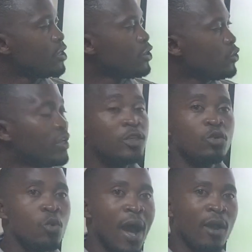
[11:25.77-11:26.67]
you need to
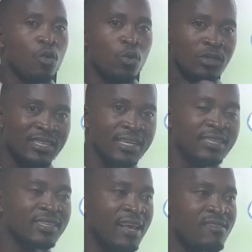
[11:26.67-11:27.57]
do a good scene
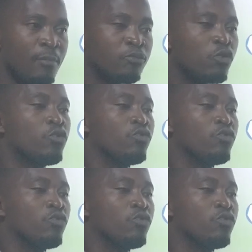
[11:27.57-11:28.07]
size up so